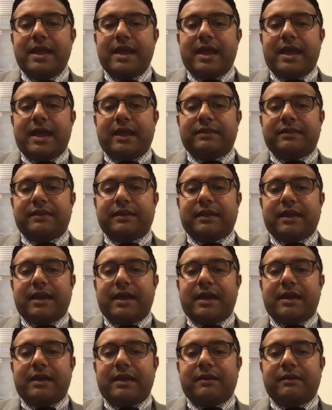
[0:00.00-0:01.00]
I think
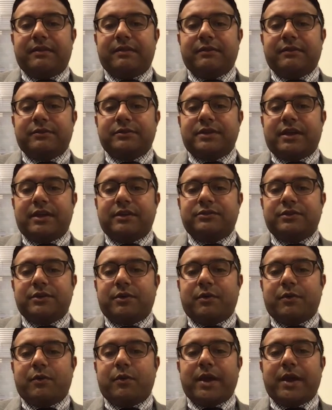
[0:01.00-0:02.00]
there was also
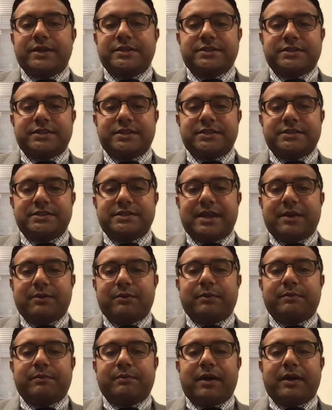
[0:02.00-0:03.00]
questions that were
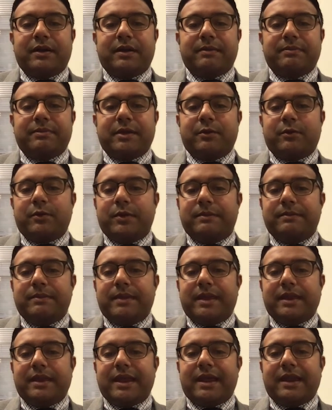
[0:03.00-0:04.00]
brought up that we may
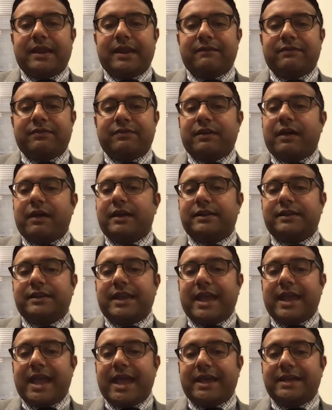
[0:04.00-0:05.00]
not have thought to
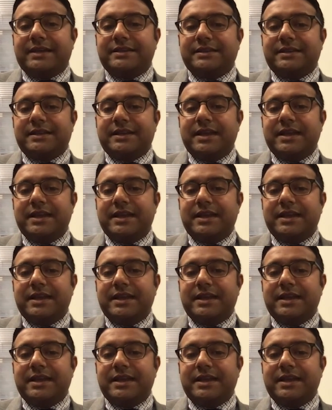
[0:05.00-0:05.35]
ask.